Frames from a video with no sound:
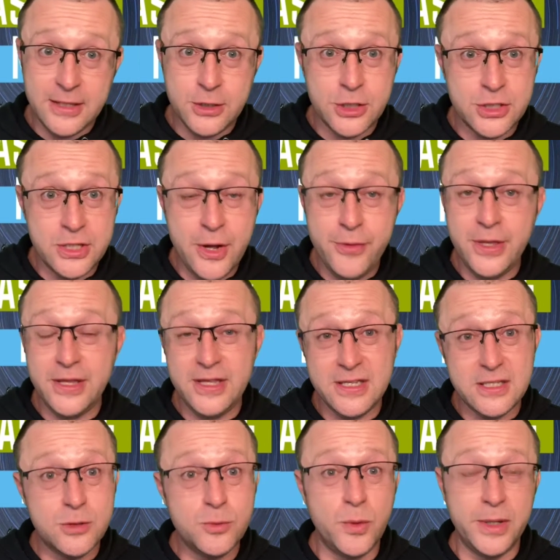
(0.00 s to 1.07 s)
just know that this
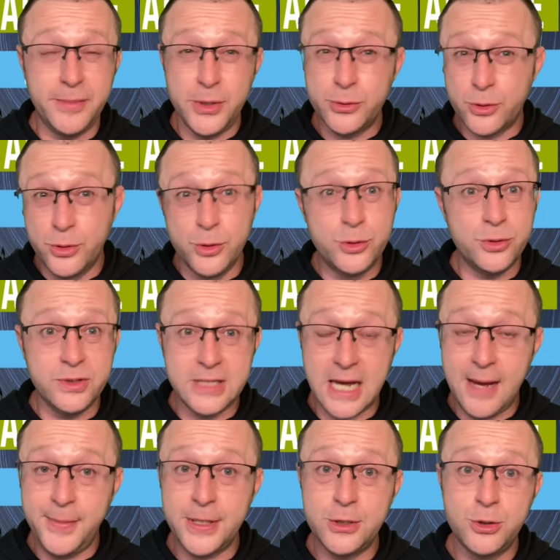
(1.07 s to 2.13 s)
is one of the most crucial
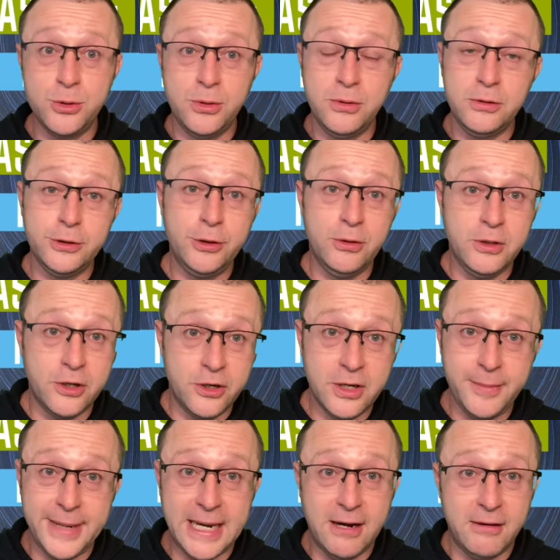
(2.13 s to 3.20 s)
topics you'll learn
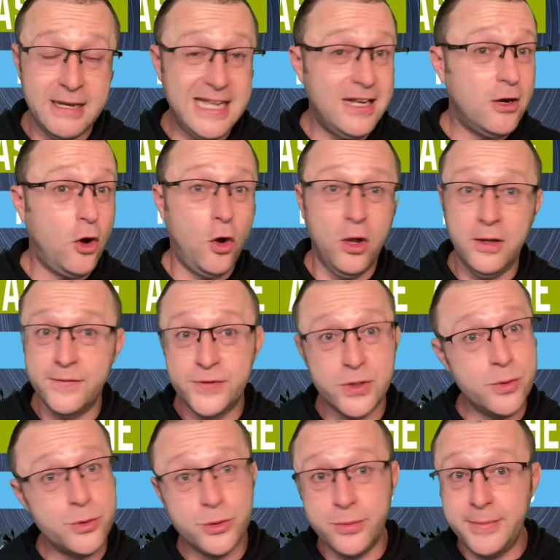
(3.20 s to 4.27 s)
about in all of
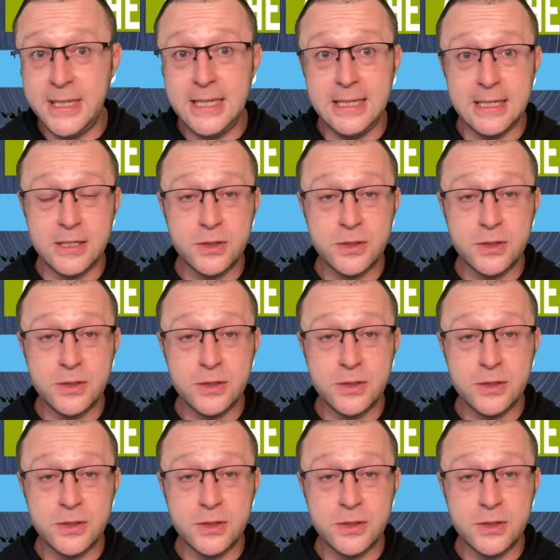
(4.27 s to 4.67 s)
social media.